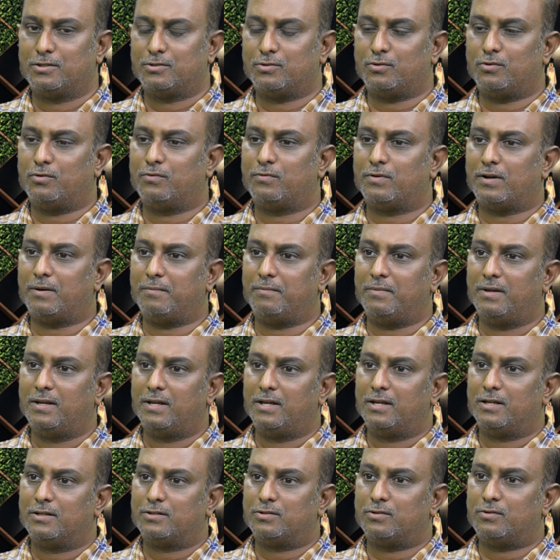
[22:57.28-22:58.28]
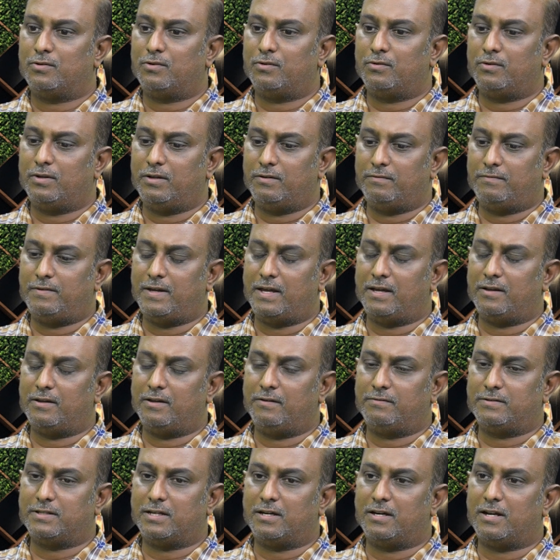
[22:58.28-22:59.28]
So
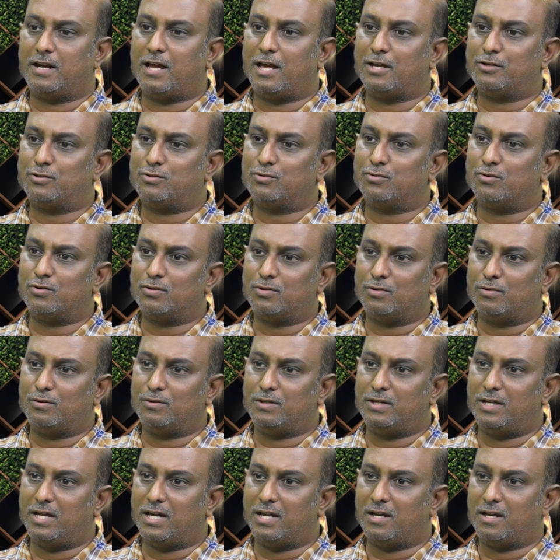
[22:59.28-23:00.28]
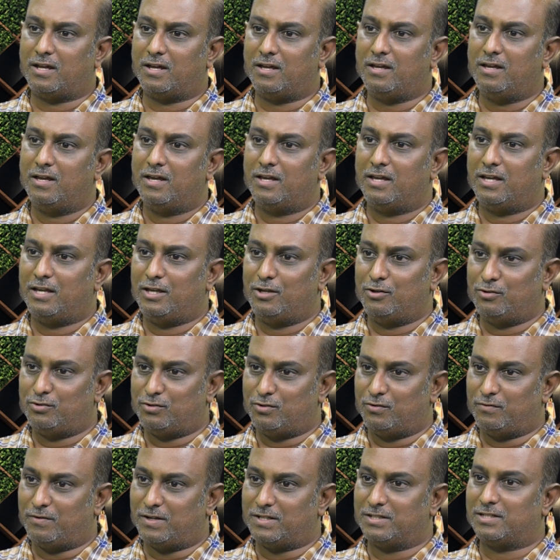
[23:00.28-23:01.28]
if sir has to go to Ludhiana, he used
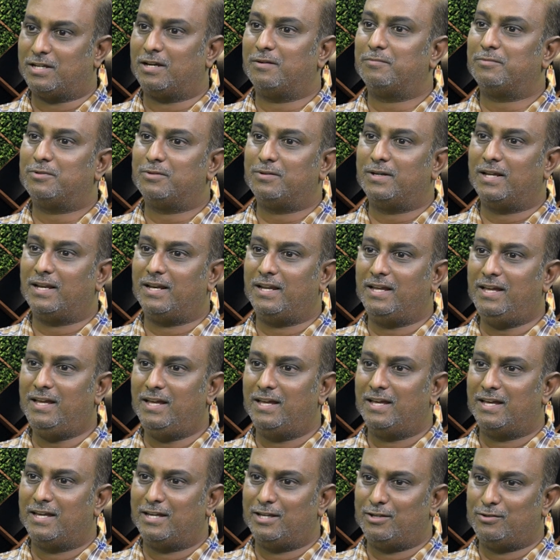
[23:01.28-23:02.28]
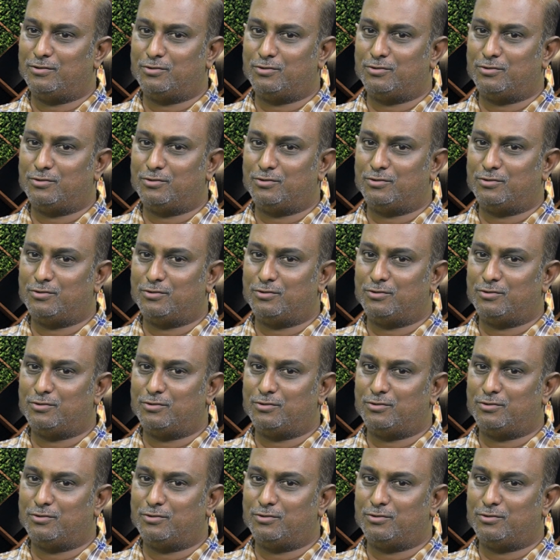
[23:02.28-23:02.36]
to first come to Delhi. He